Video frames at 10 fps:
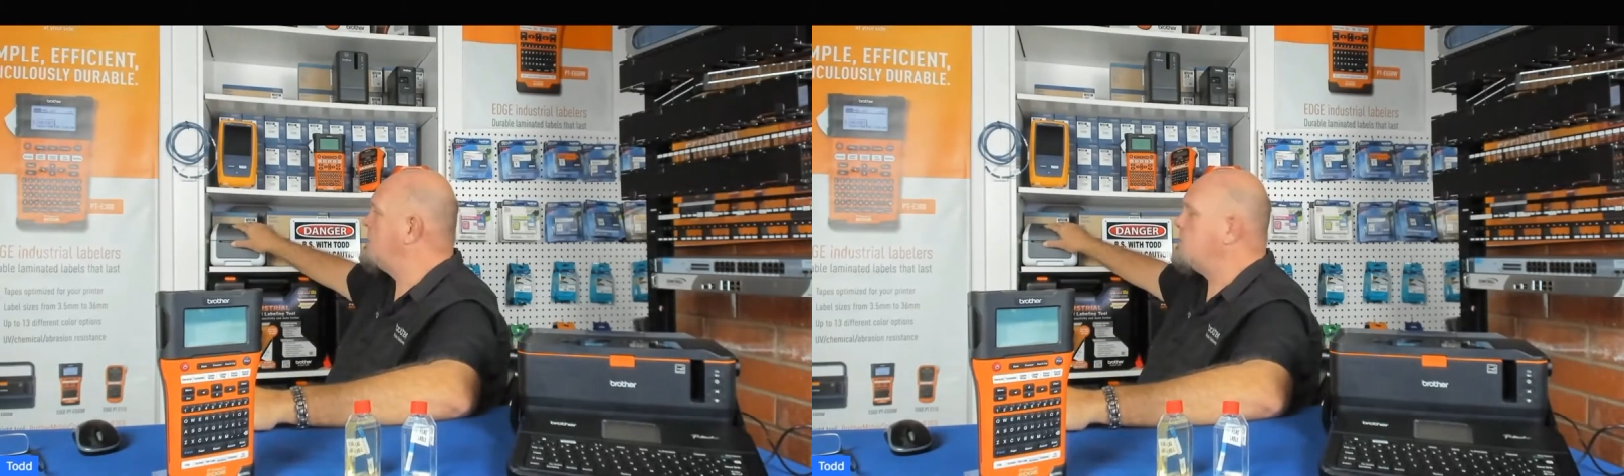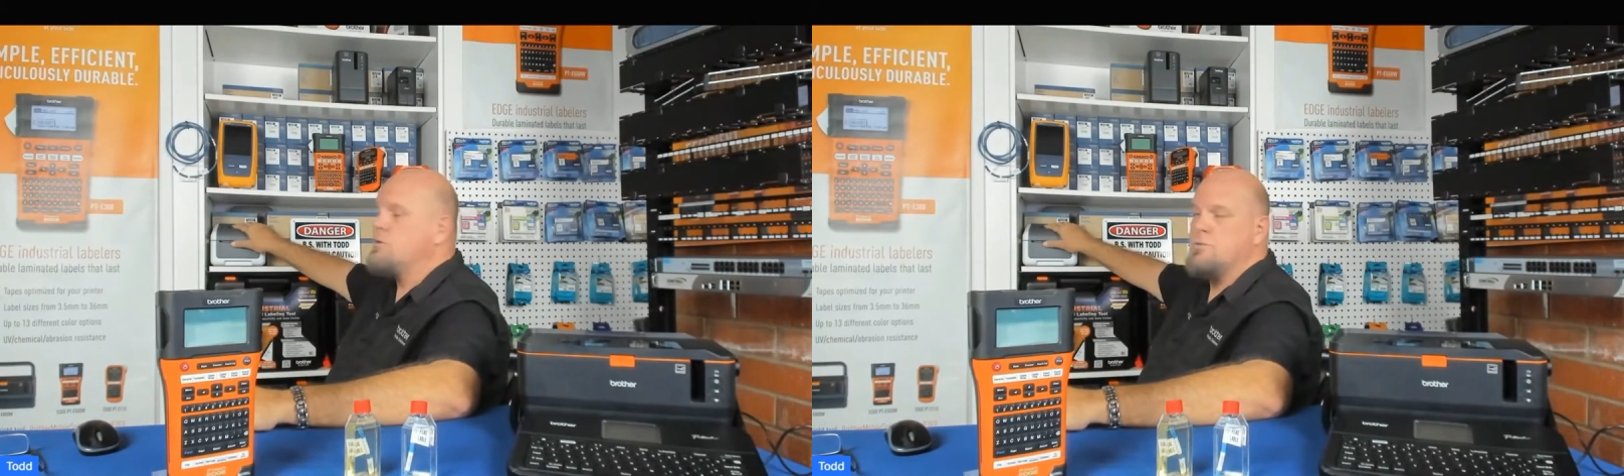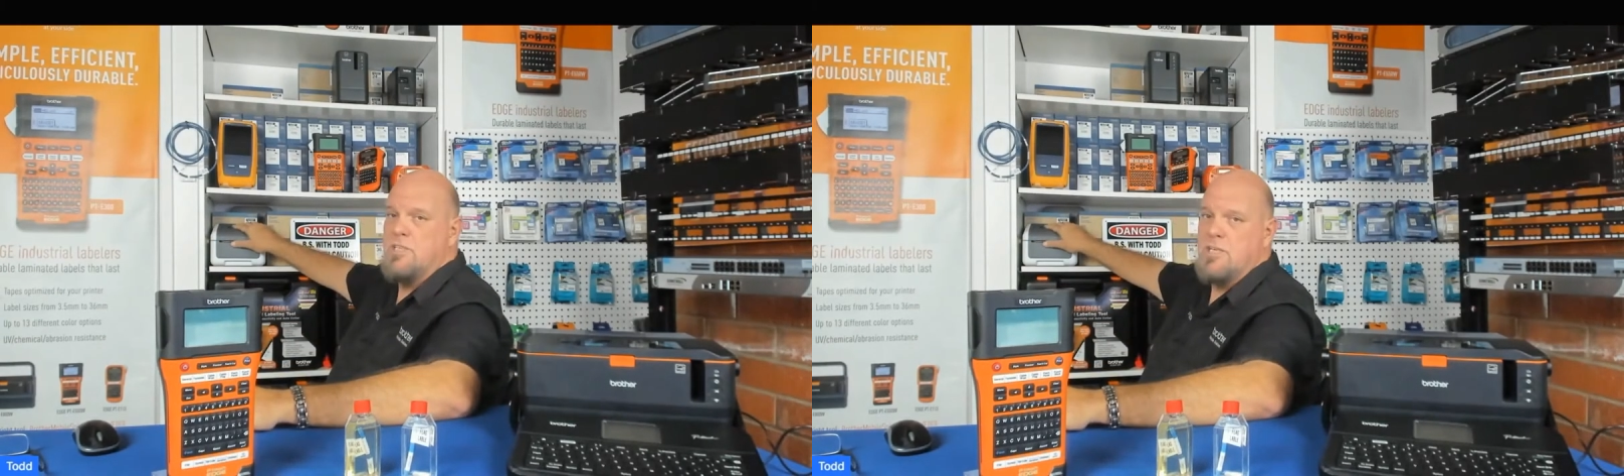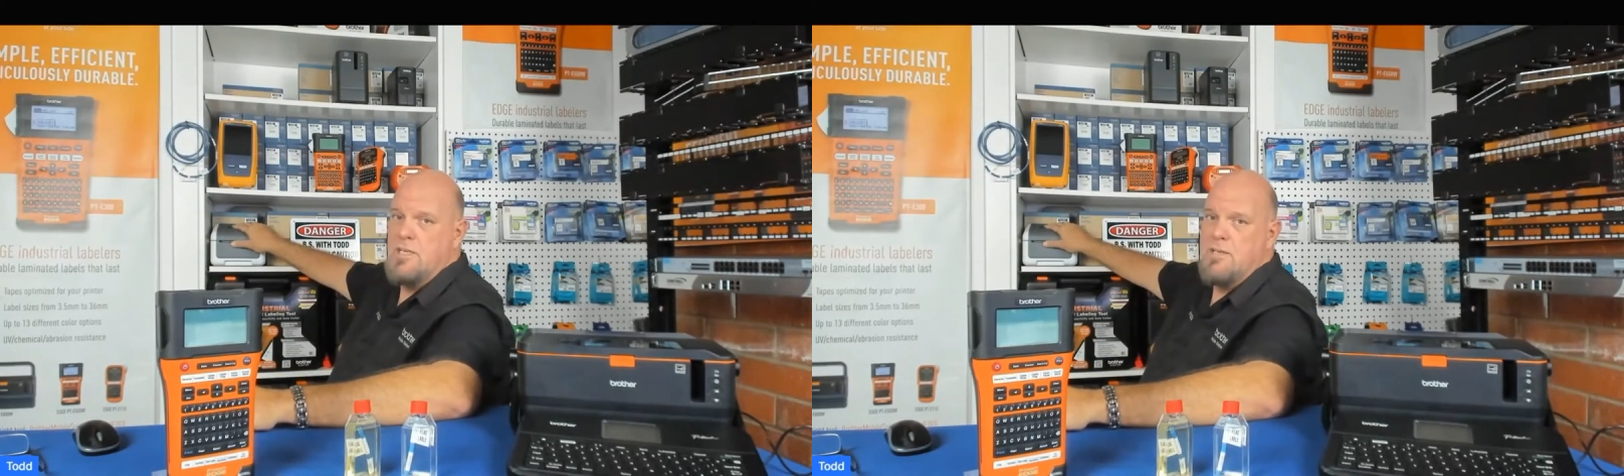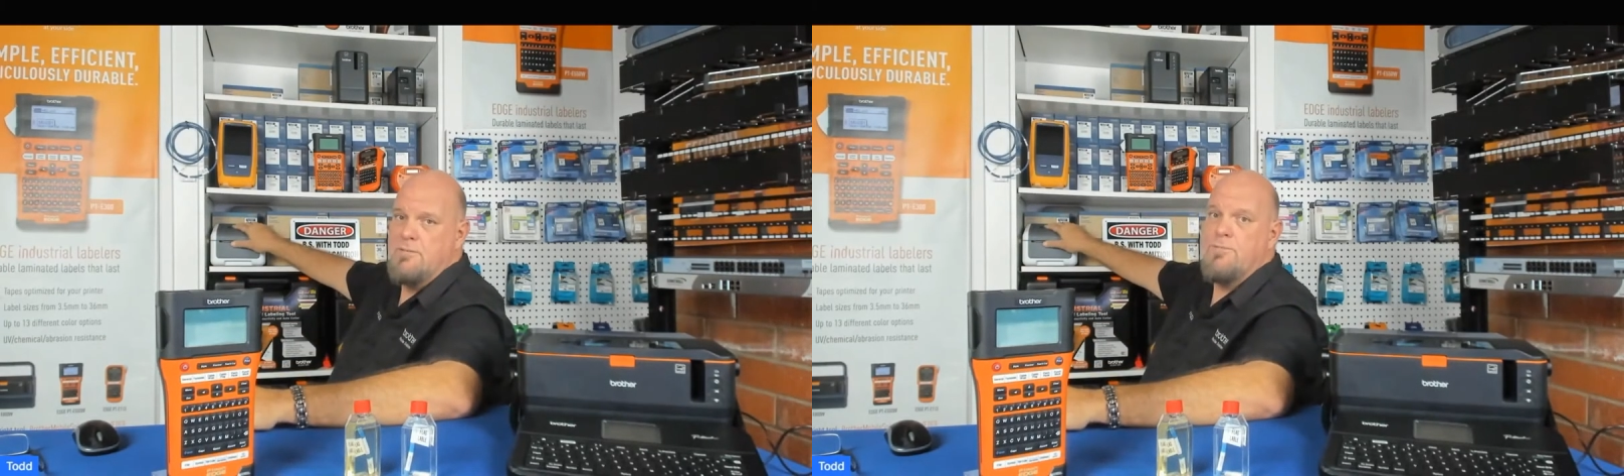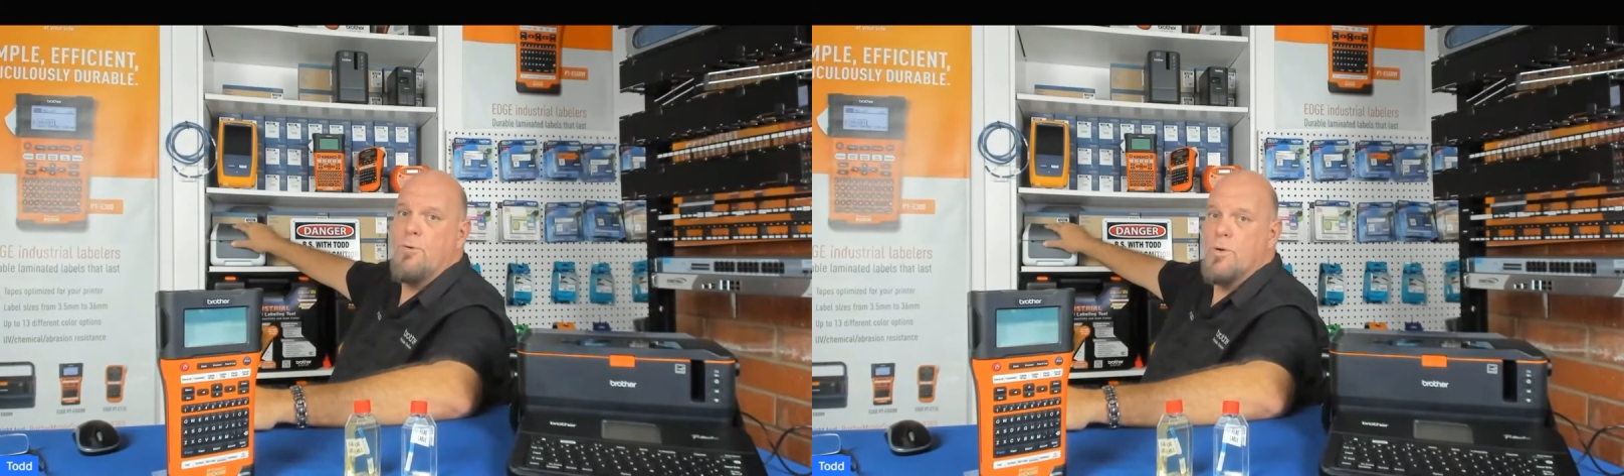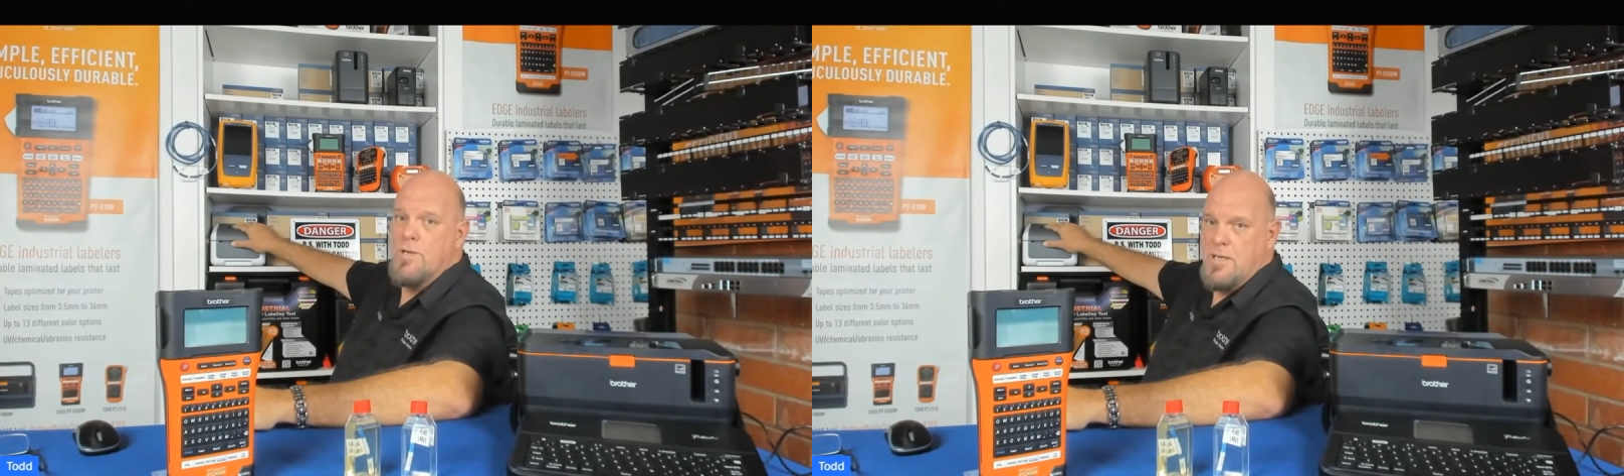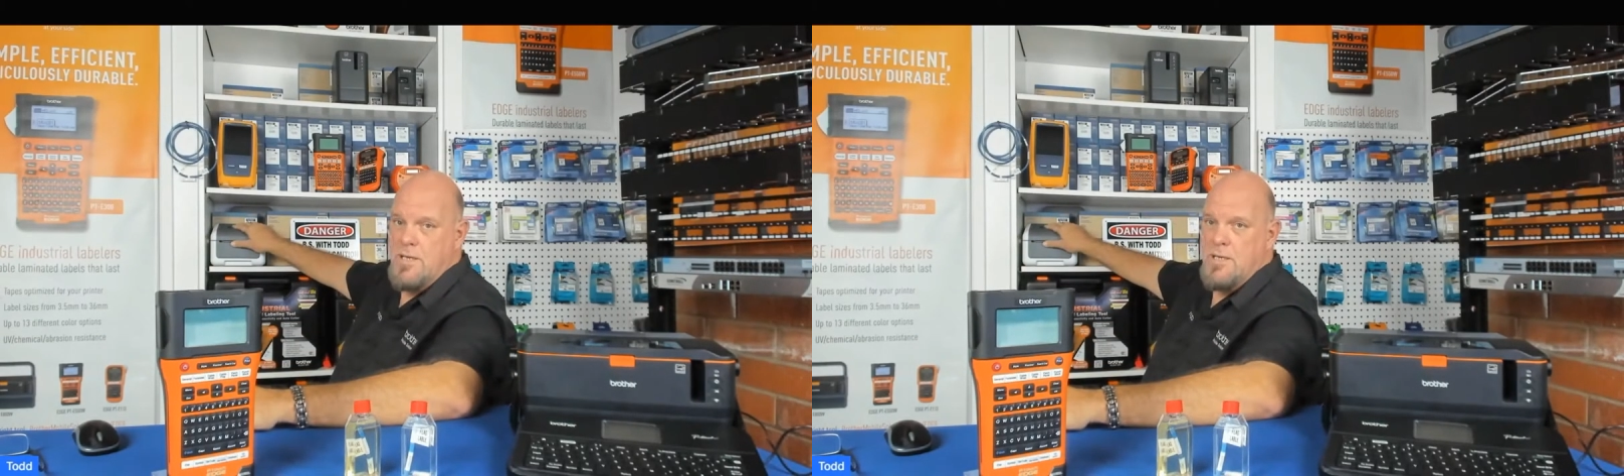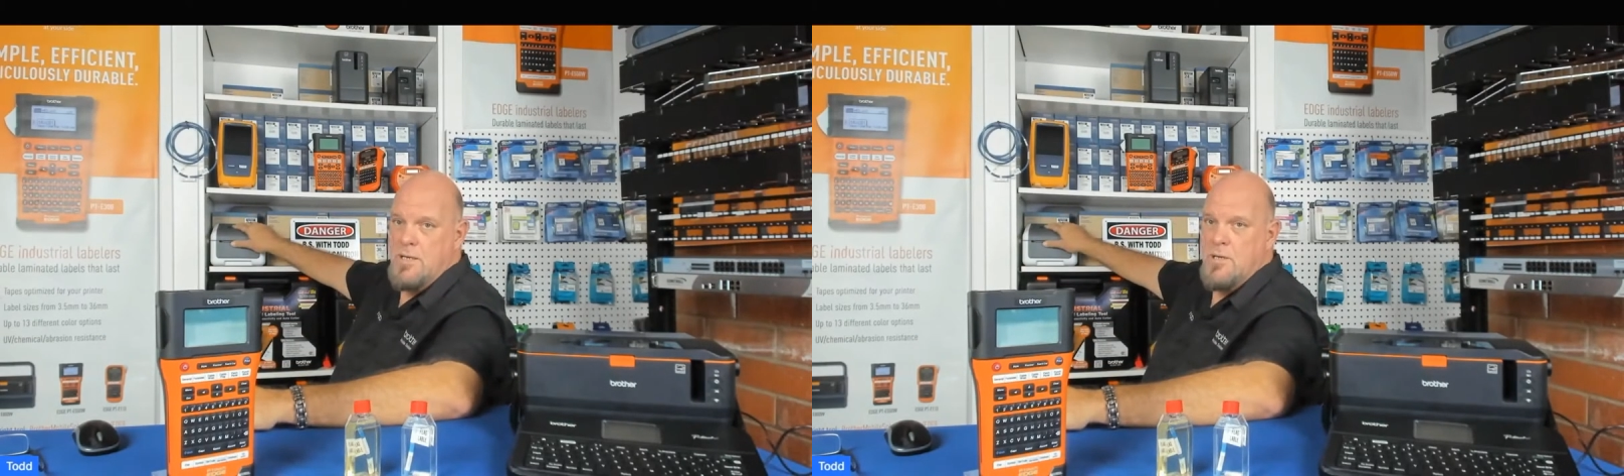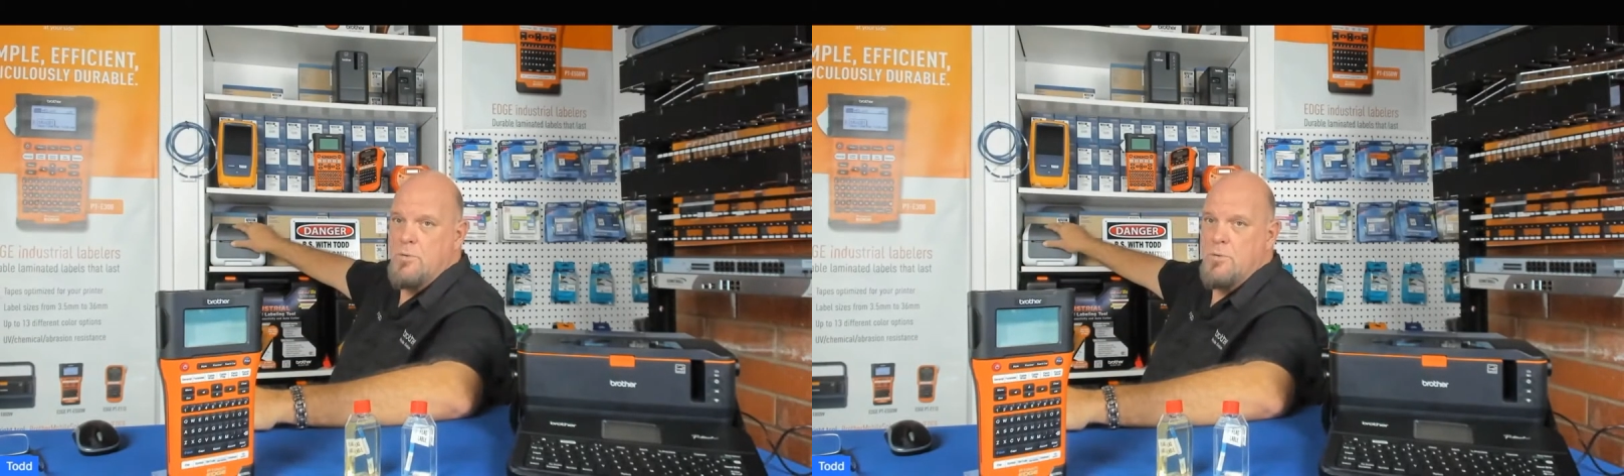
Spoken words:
new TD4D,